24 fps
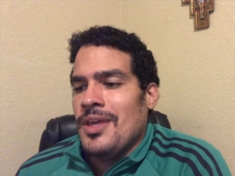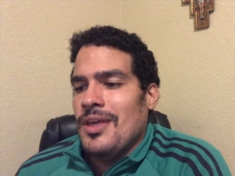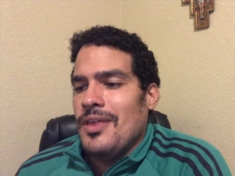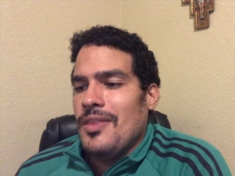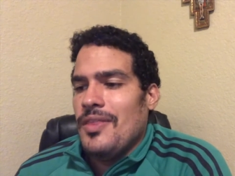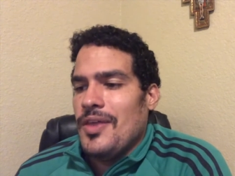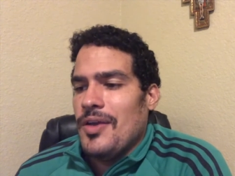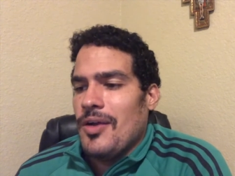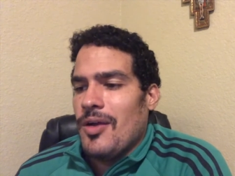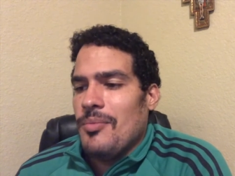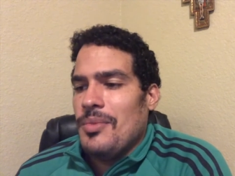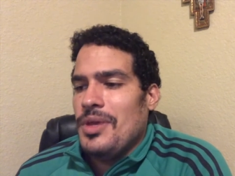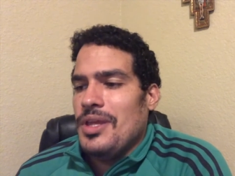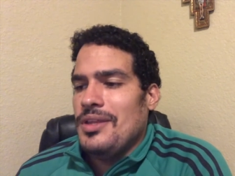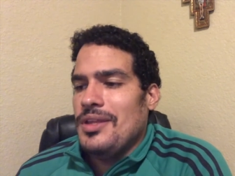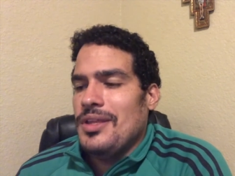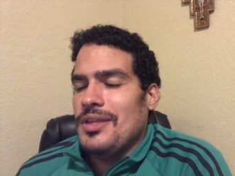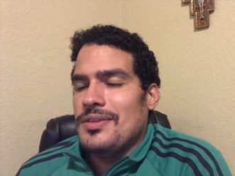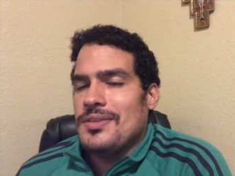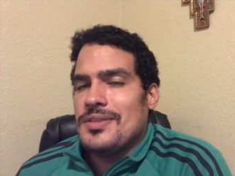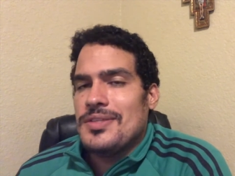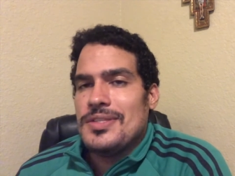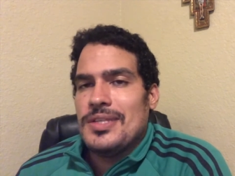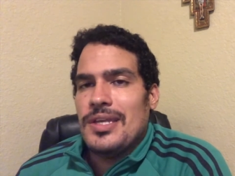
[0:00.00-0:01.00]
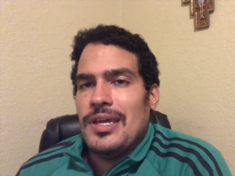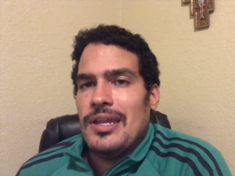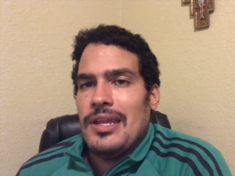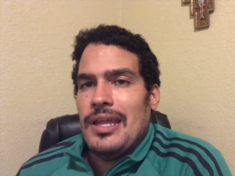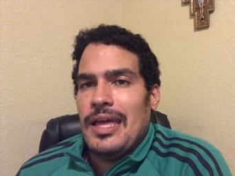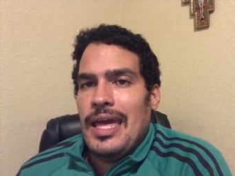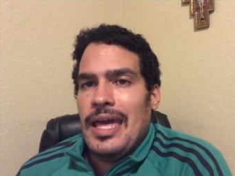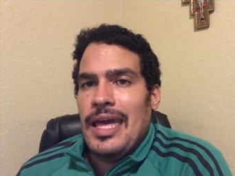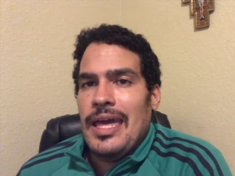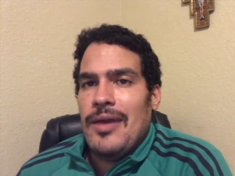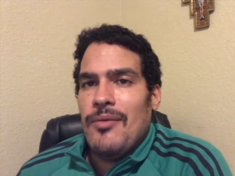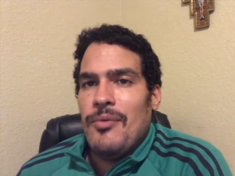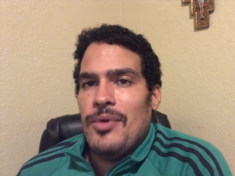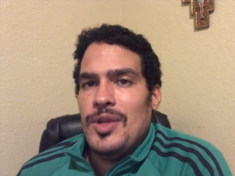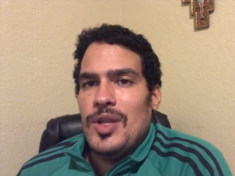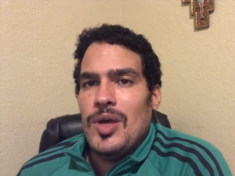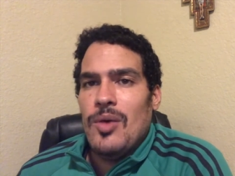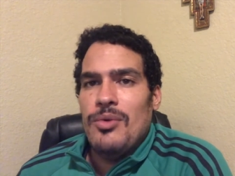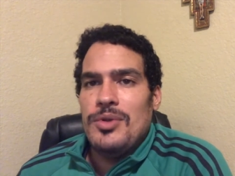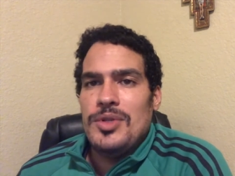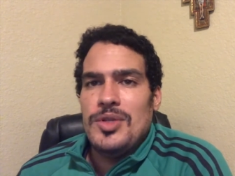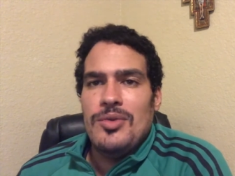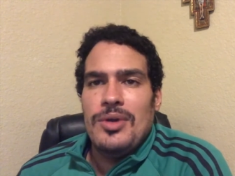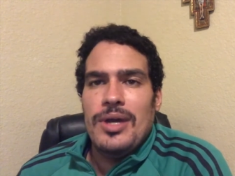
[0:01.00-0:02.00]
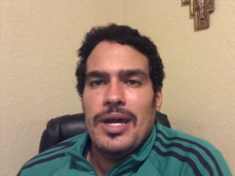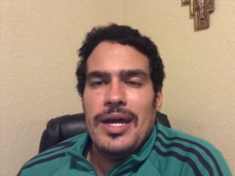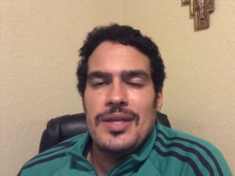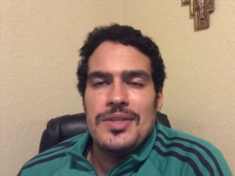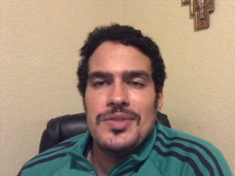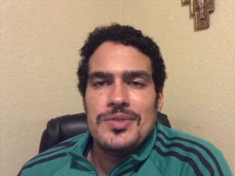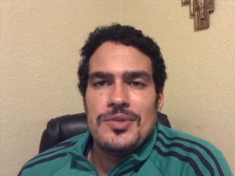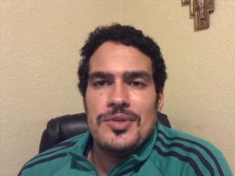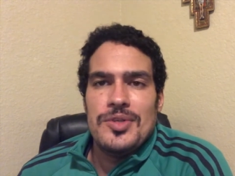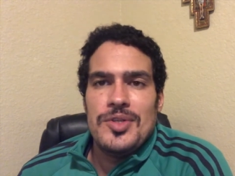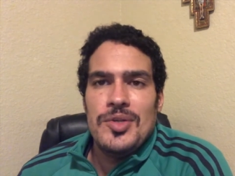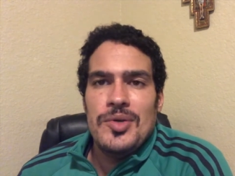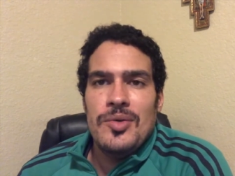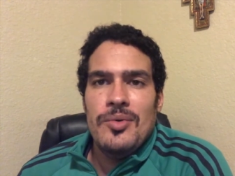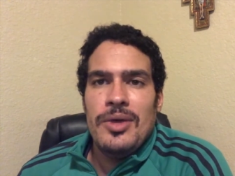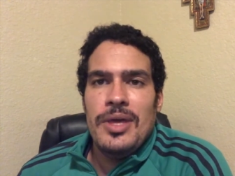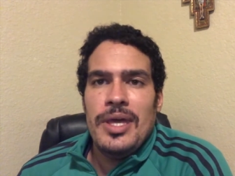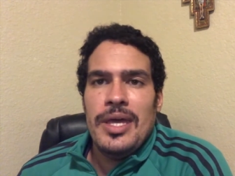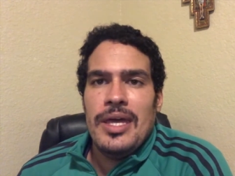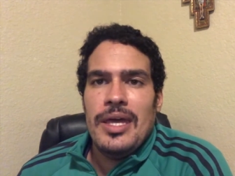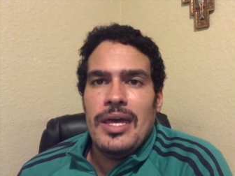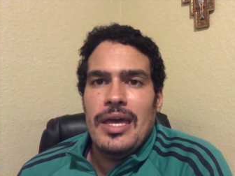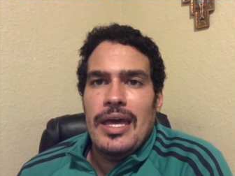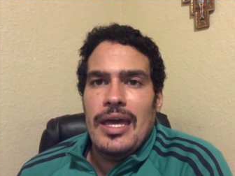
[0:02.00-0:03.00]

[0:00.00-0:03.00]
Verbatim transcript: The Armenians said, hey, we know what you guys are doing,